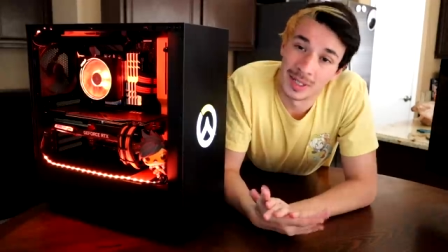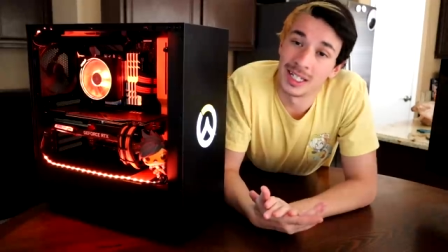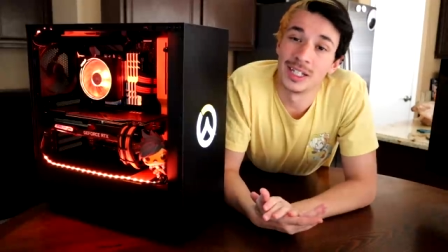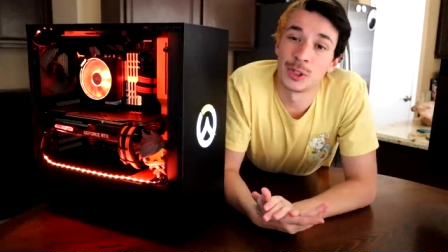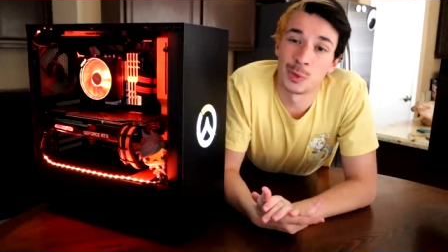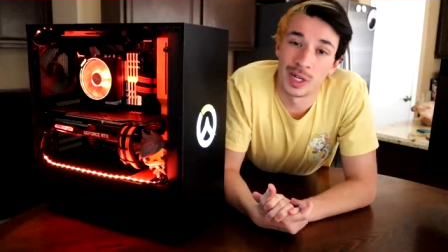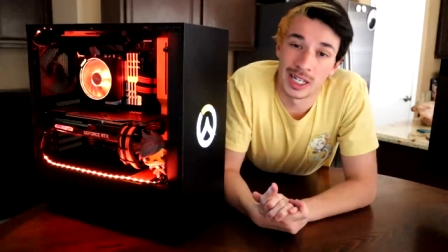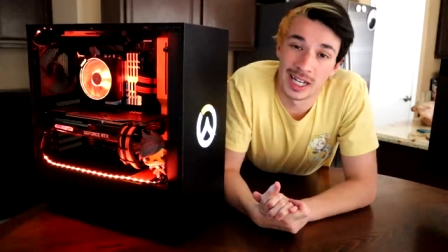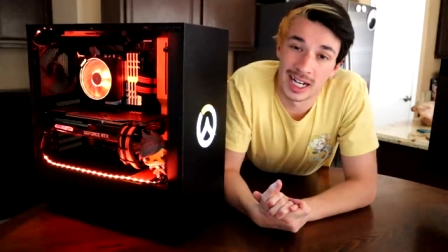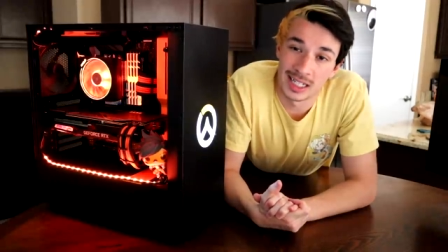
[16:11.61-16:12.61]
But either
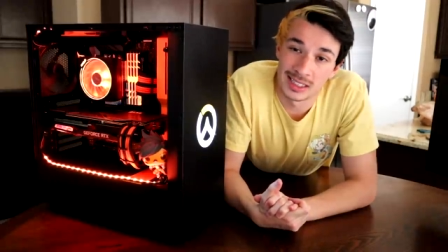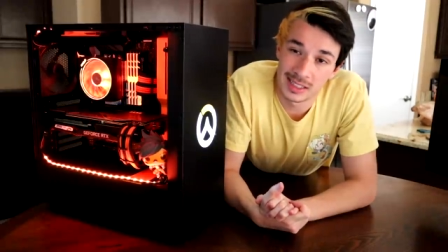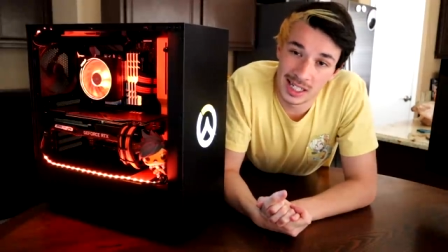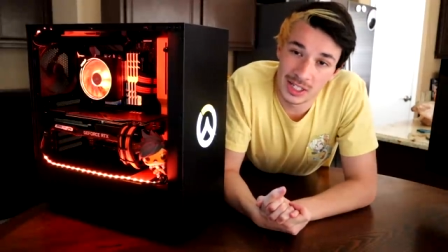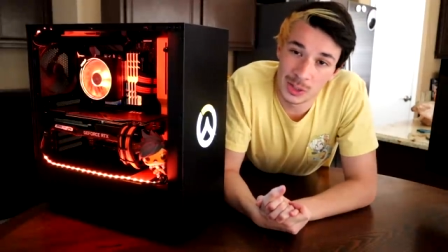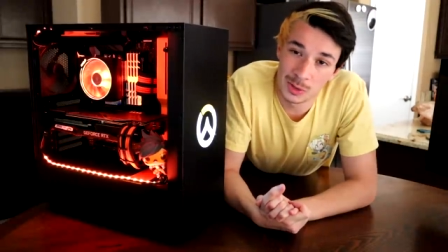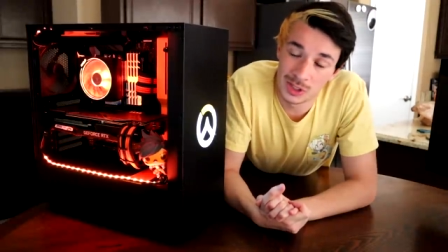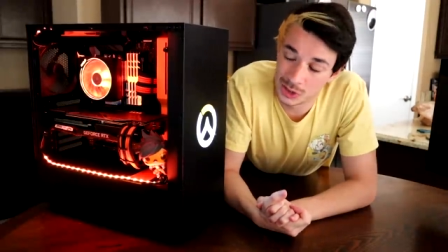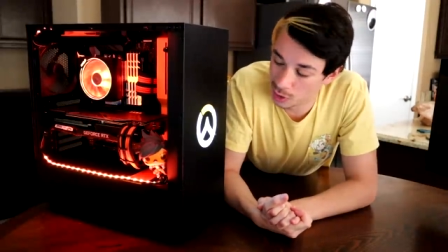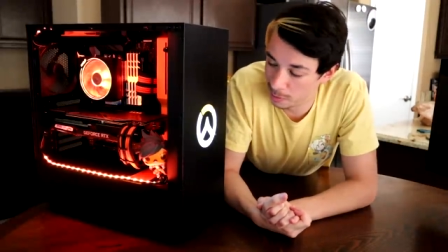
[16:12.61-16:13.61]
way, guys, thank you
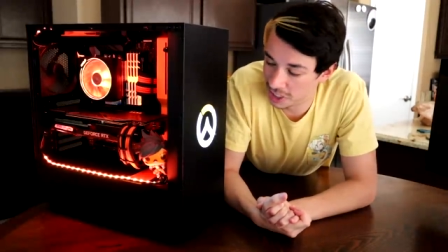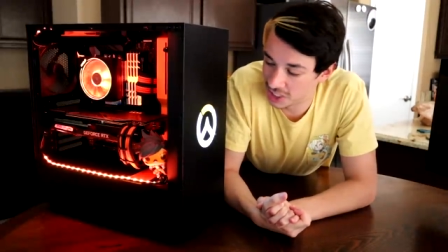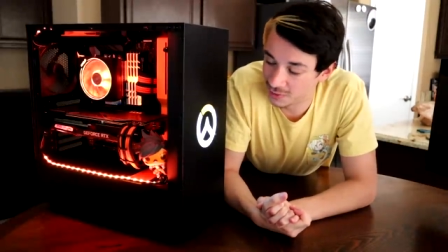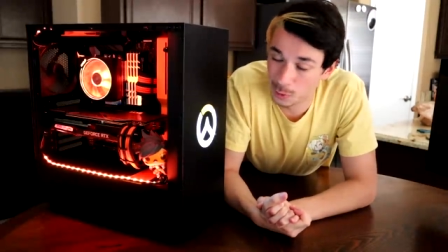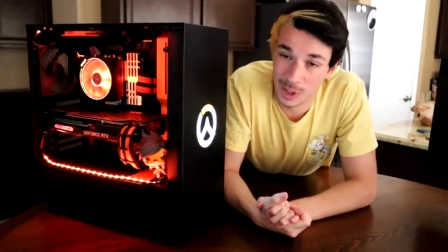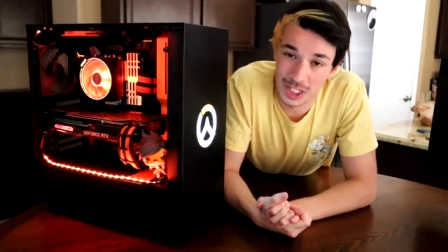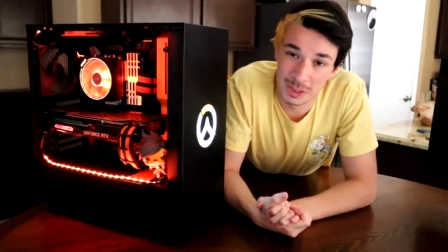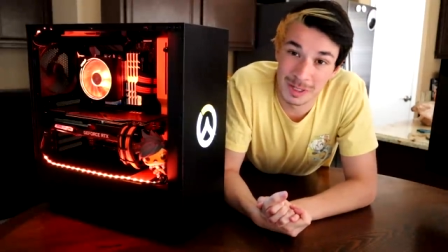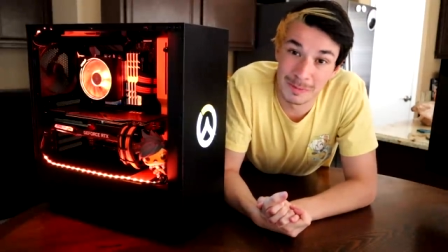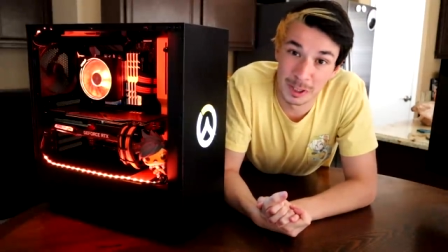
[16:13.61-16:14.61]
so much for
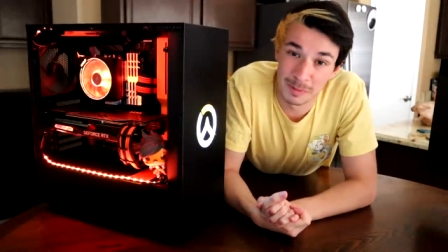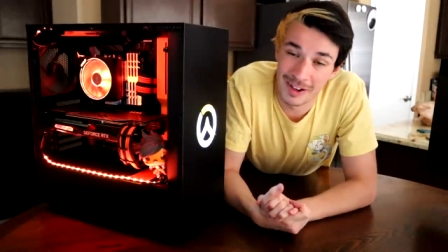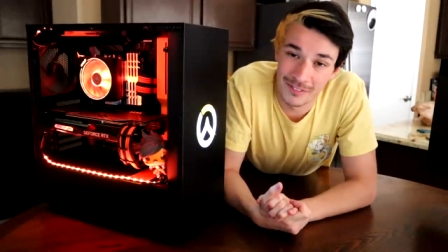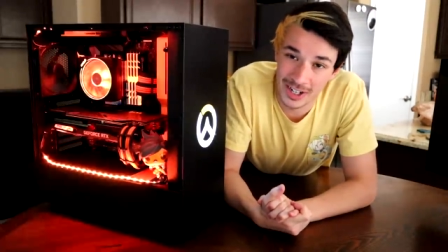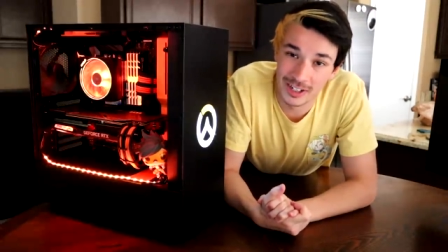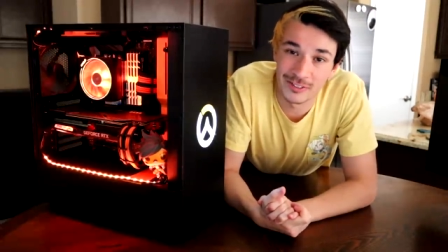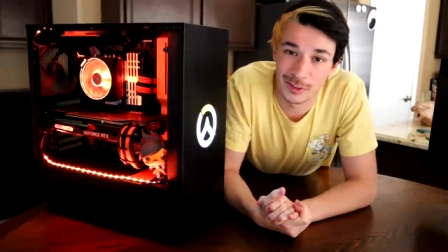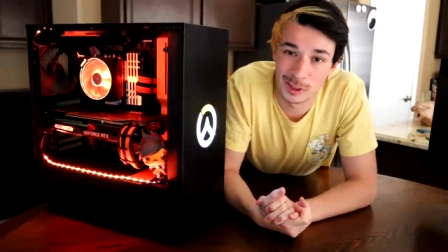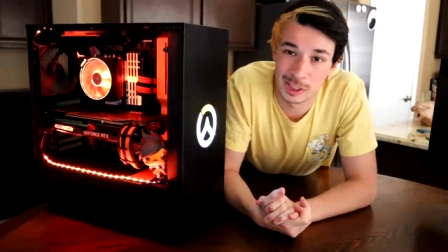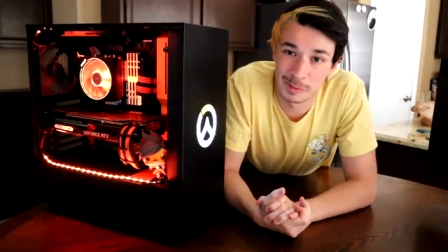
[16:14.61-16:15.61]
watching me build my very
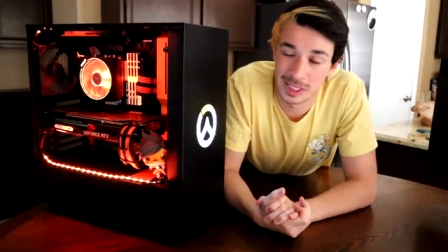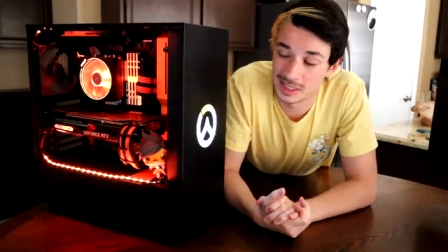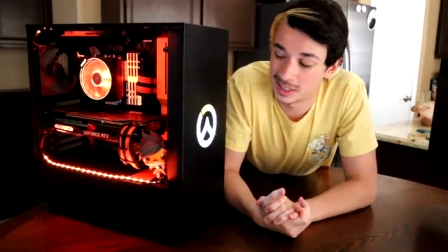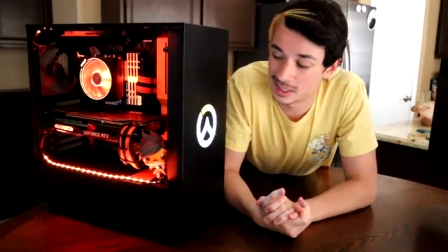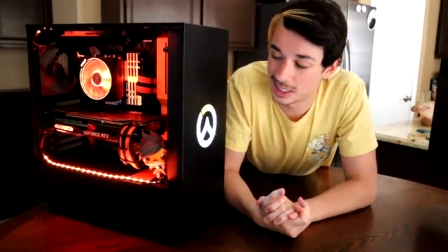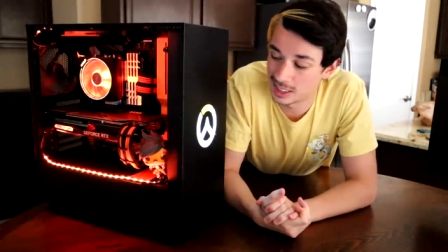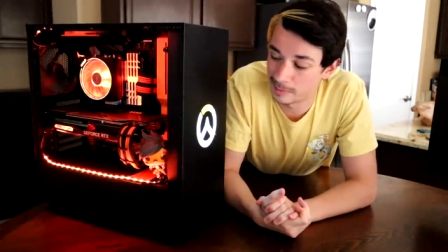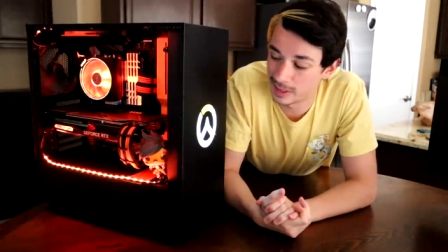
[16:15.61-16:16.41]
first PC,